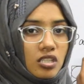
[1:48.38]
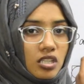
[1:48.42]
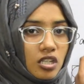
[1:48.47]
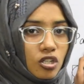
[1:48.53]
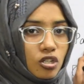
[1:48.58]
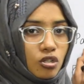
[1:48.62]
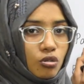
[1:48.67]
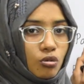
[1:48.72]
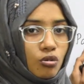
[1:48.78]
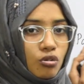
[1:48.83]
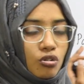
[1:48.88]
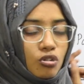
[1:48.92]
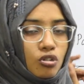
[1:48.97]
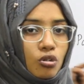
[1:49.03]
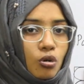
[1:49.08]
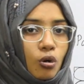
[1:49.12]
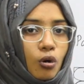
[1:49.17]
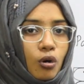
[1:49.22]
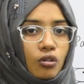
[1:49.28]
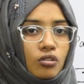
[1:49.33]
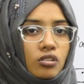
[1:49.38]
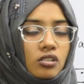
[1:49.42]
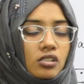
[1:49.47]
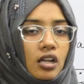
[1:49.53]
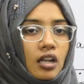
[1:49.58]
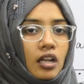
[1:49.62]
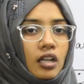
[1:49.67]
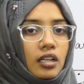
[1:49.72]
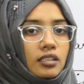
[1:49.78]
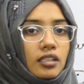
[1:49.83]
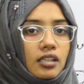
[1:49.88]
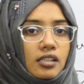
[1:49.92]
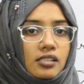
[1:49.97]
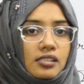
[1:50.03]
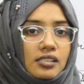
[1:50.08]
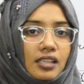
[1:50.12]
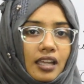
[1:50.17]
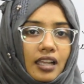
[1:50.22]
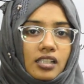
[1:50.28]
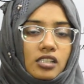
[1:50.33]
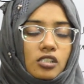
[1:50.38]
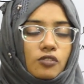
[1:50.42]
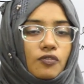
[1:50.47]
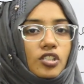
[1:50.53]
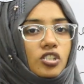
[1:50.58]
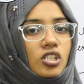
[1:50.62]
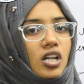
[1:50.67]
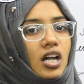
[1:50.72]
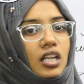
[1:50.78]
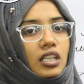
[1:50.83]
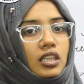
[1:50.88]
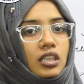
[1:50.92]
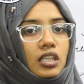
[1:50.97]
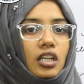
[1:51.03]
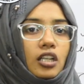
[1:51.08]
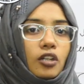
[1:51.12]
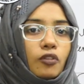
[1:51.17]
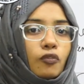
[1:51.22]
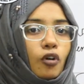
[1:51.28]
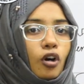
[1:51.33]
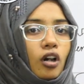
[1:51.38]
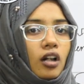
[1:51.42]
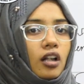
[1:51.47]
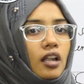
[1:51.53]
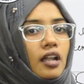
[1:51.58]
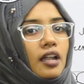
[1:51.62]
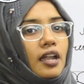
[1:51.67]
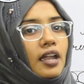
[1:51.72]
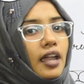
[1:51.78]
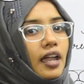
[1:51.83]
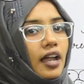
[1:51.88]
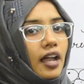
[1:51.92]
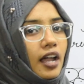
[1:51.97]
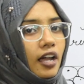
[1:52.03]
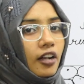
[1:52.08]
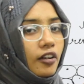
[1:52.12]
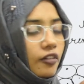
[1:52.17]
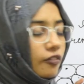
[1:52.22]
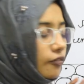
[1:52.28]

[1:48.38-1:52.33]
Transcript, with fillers: tissue shows the cells which are thin-walled and